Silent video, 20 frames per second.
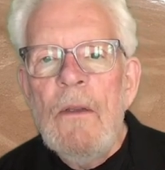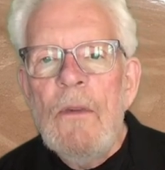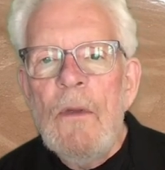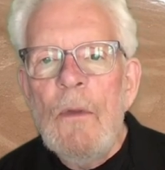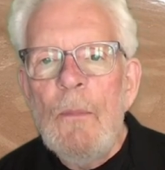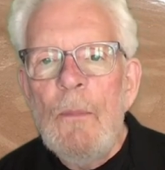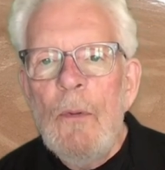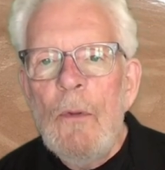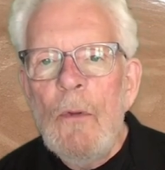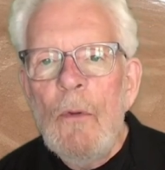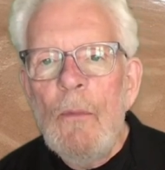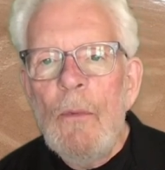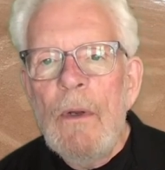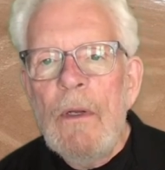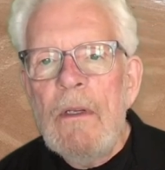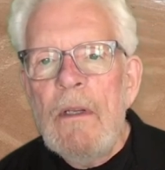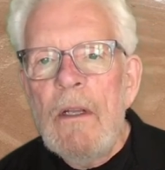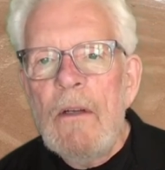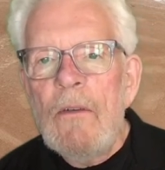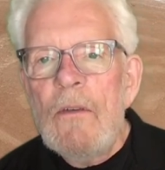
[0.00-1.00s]
The pool
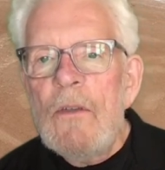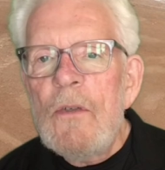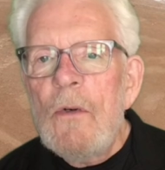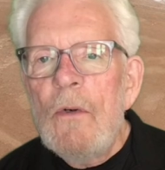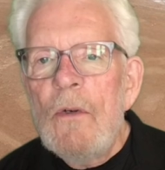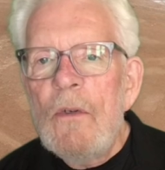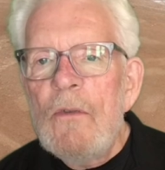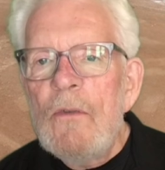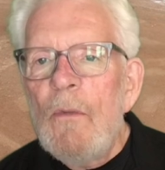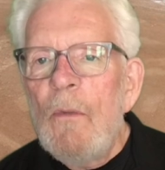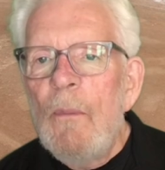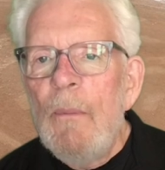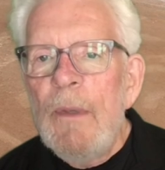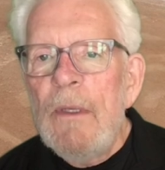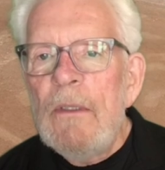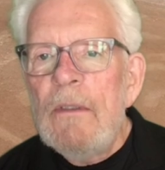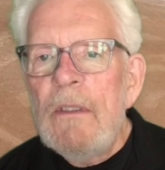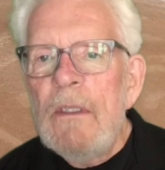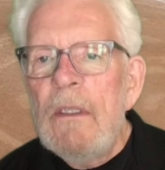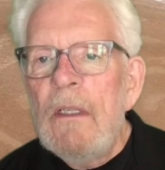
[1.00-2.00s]
ring tennis courts were
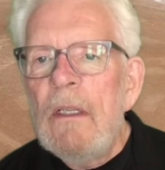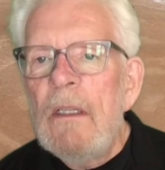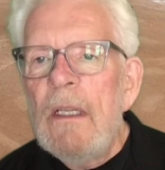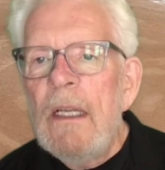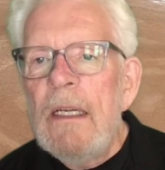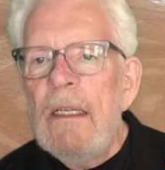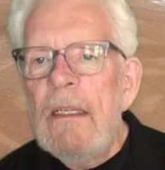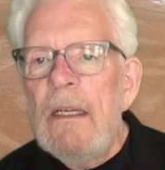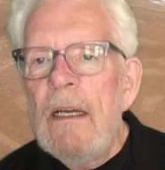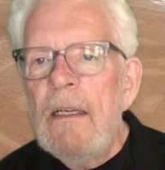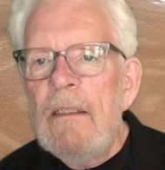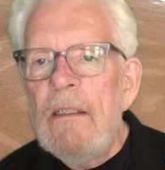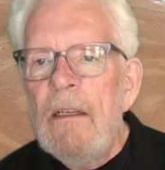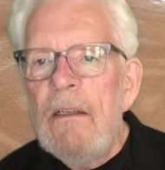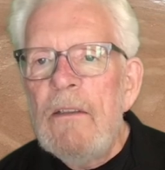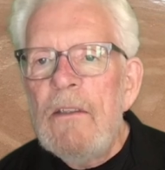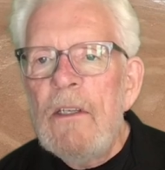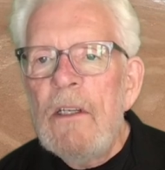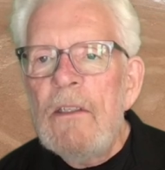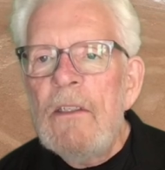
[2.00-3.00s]
built in the late
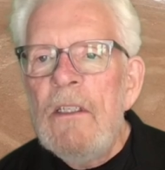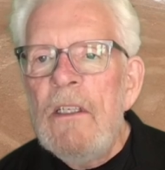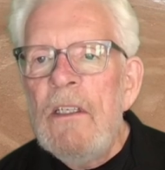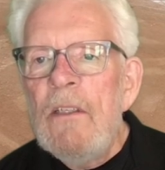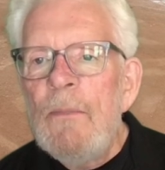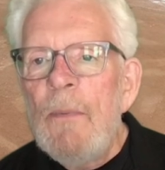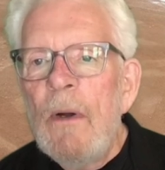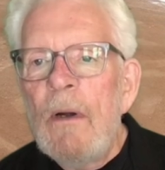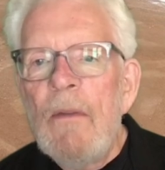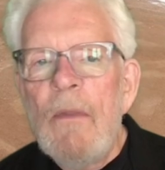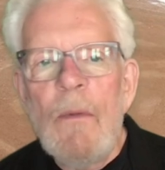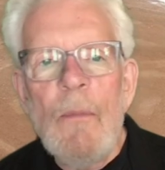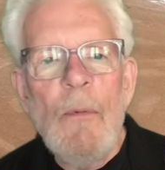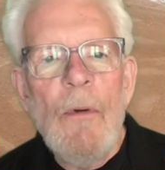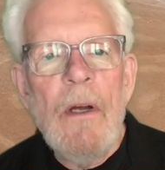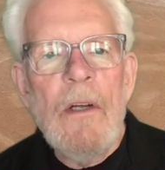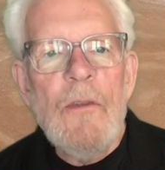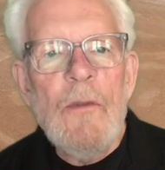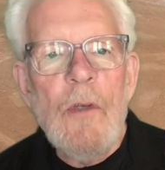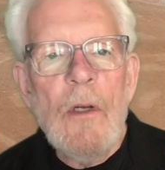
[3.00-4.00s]
1960s, part of the
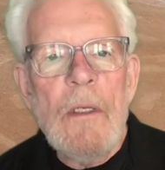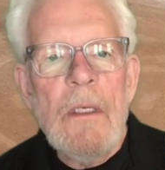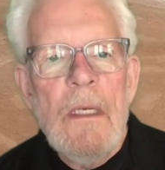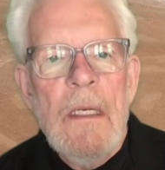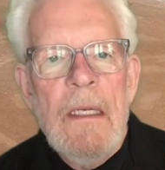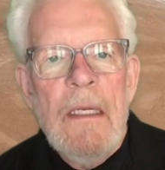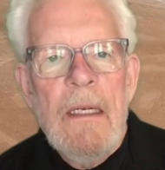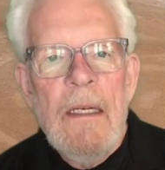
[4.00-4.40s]
project